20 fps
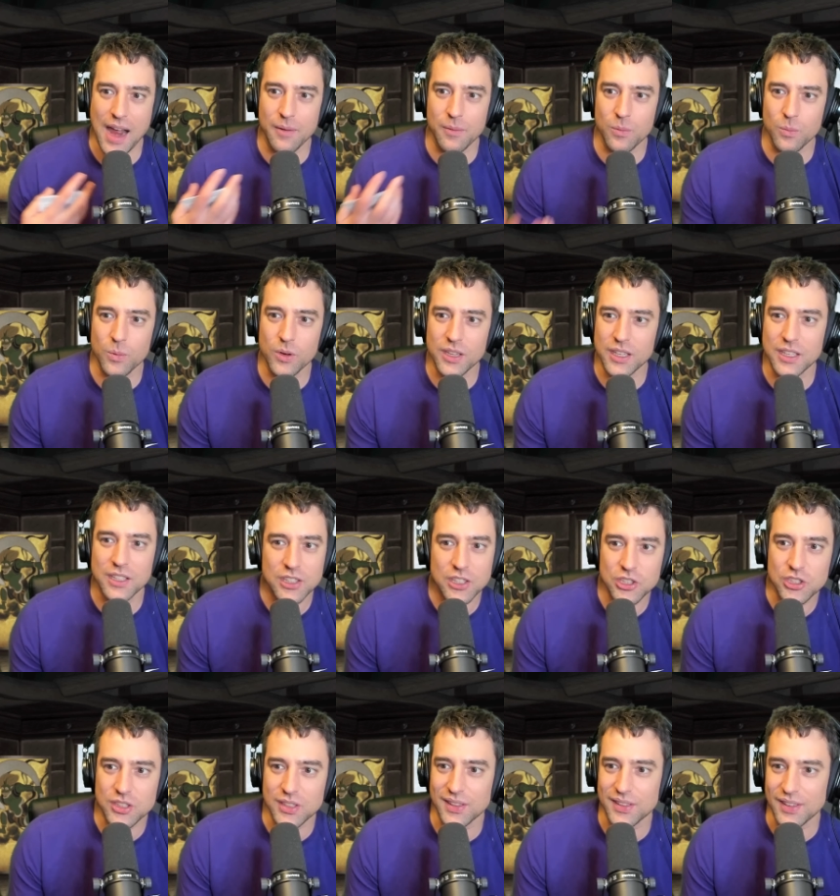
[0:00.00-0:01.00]
really
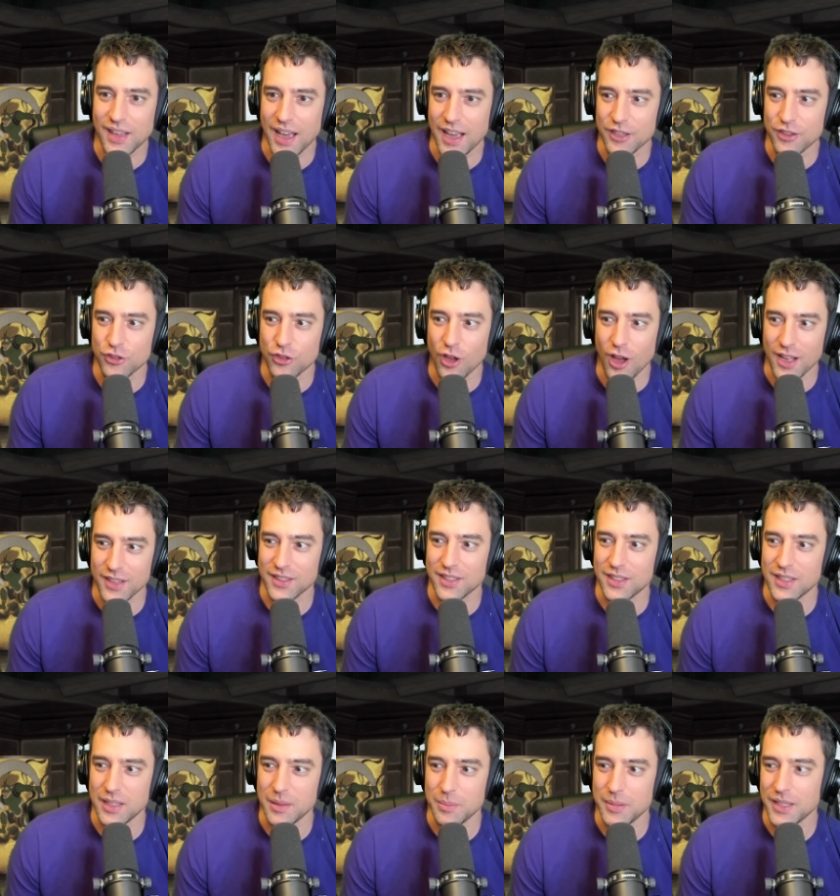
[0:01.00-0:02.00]
conditioned this guy not to
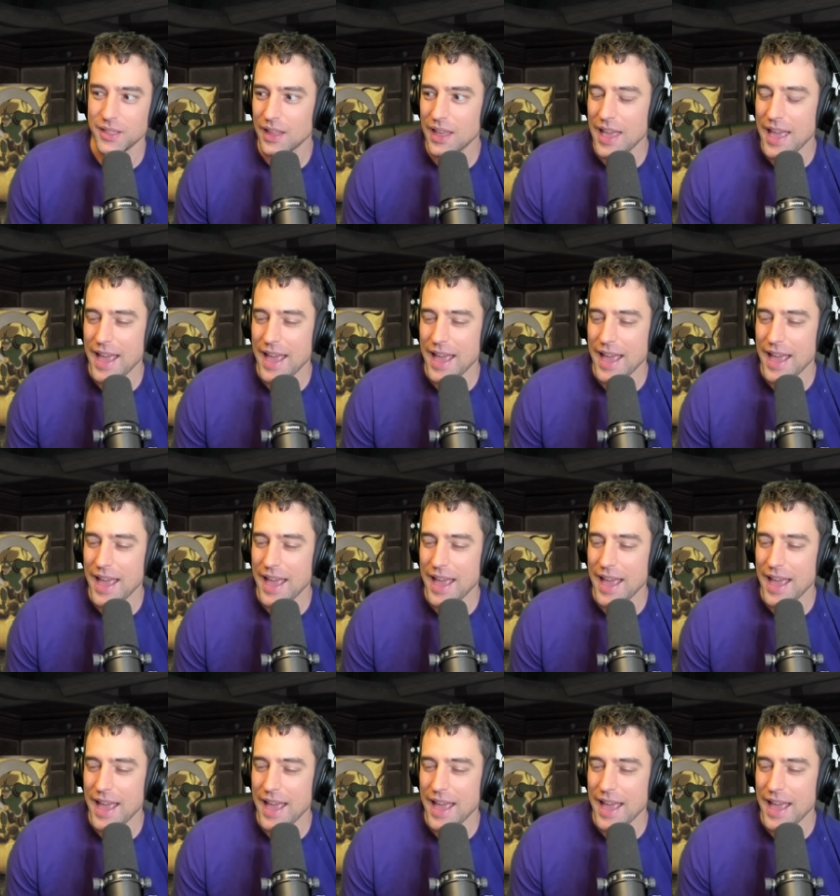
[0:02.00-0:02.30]
DP.